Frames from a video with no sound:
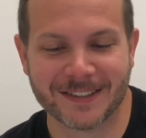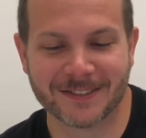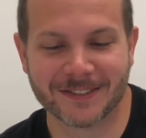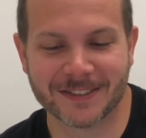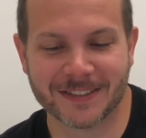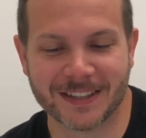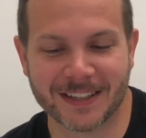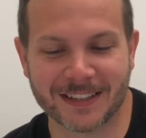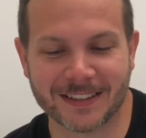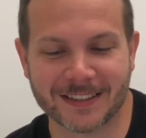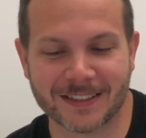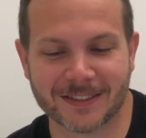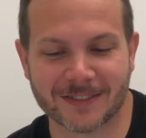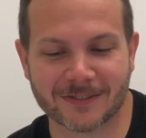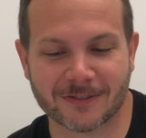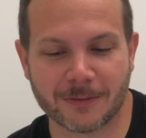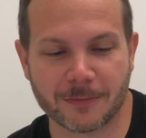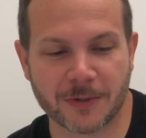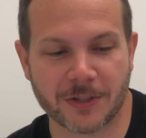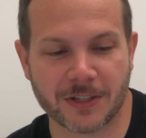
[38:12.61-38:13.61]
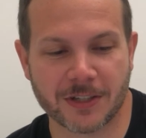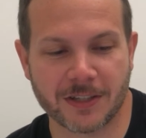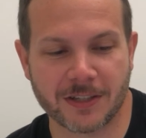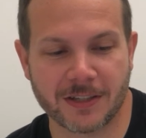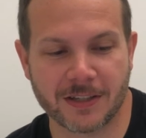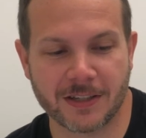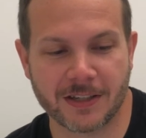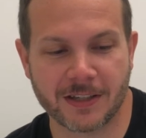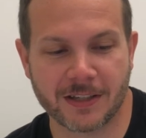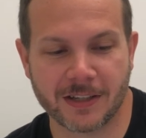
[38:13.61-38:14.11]
We'll say
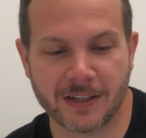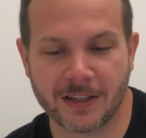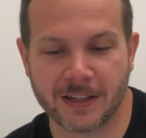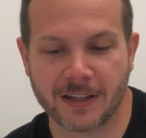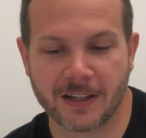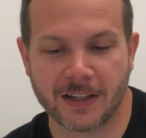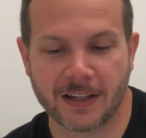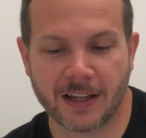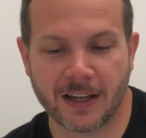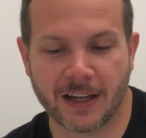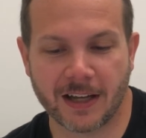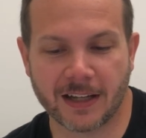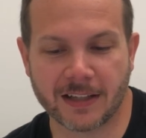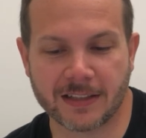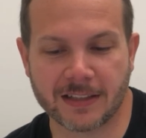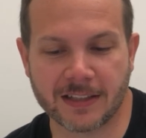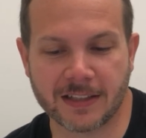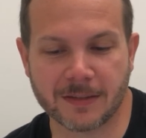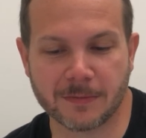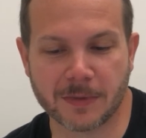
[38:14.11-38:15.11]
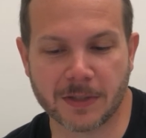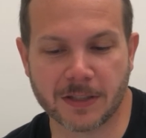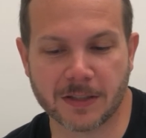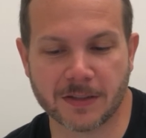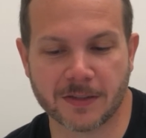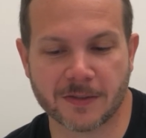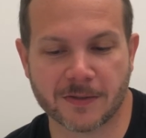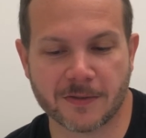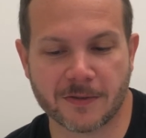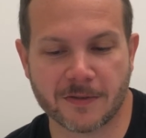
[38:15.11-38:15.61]
description, DB
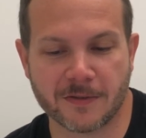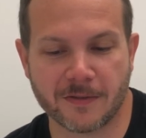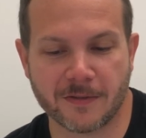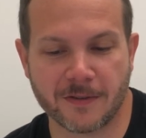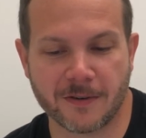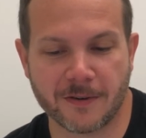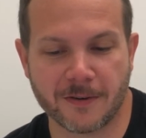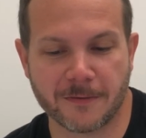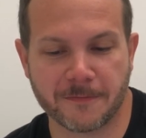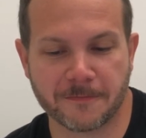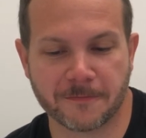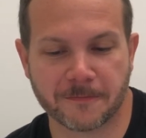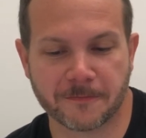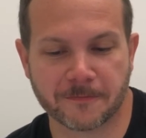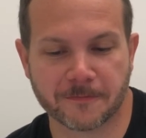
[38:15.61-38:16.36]
server.